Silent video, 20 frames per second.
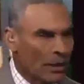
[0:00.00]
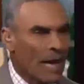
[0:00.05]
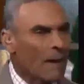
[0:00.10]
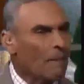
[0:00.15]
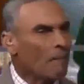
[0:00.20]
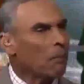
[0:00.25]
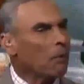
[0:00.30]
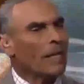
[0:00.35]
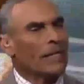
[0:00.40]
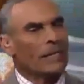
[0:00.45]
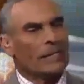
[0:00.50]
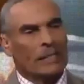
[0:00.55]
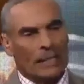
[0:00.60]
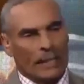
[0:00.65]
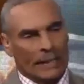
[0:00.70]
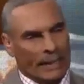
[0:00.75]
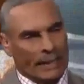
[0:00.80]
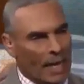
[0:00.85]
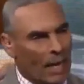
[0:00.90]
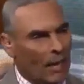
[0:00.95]
They play
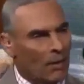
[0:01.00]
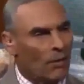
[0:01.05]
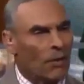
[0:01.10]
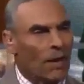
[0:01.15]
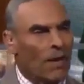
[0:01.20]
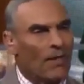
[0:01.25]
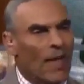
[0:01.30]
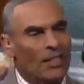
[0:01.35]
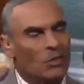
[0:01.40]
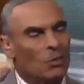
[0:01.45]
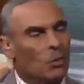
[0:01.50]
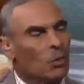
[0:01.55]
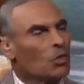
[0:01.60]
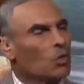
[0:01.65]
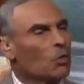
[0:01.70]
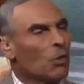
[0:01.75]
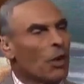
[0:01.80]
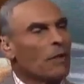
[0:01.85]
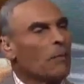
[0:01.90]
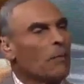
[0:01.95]
together, and that's
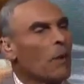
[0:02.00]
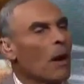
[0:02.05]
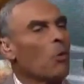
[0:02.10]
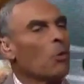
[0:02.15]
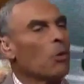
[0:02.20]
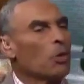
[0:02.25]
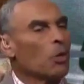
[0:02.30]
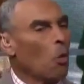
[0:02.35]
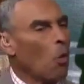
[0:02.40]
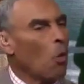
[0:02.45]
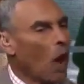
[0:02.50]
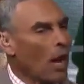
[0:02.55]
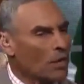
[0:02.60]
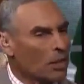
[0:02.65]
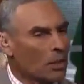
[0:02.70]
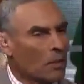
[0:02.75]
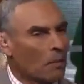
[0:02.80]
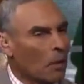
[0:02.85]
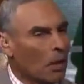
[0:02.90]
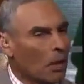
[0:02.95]
what's great about when you
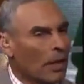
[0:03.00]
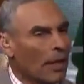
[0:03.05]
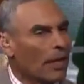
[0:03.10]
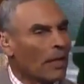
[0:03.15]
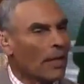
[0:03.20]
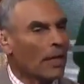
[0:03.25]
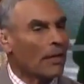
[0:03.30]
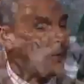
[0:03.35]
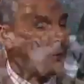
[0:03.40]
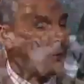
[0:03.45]
watch them play. And